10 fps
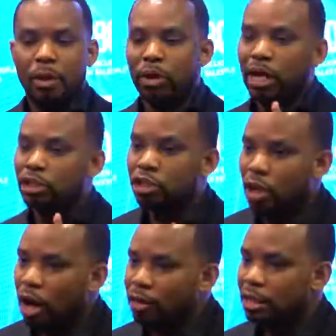And when I
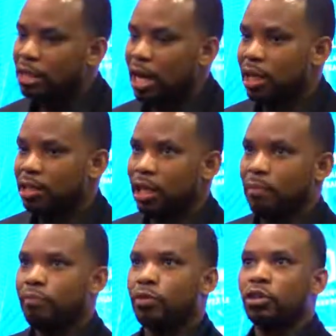saw this
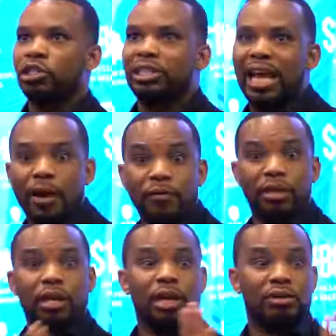concept versus
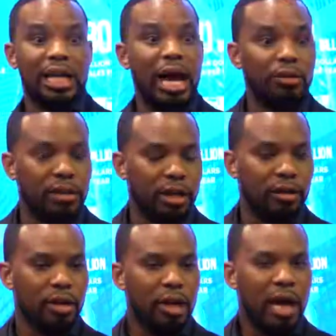everything else out
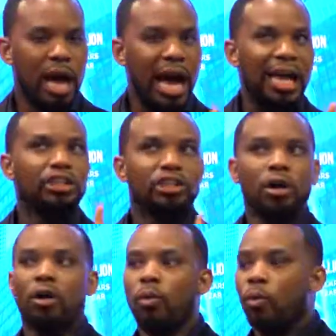there, I
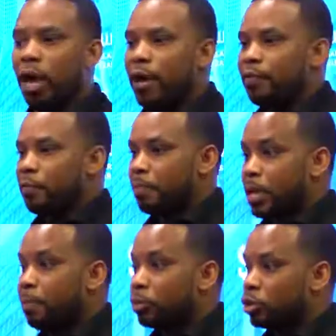saw a way for
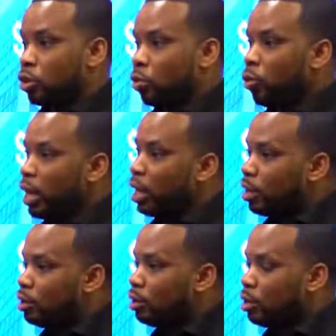people to
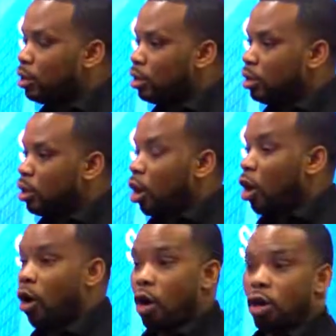win
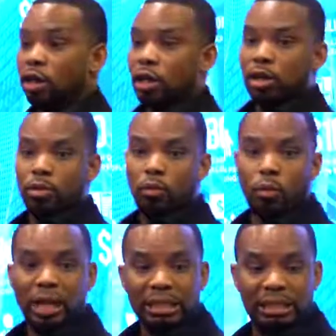on
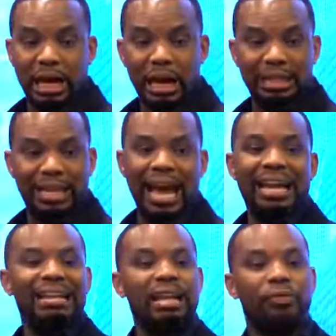one side that
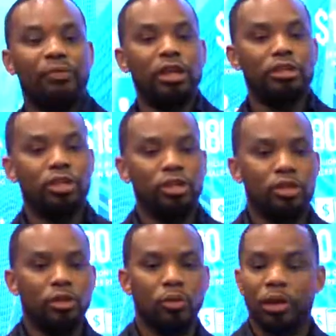had nothing to
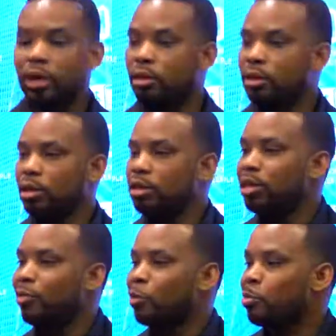do with
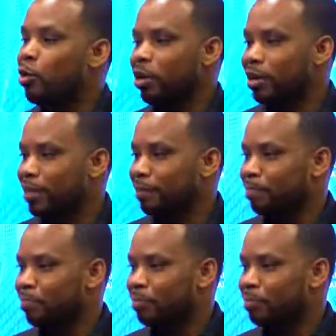network marketing.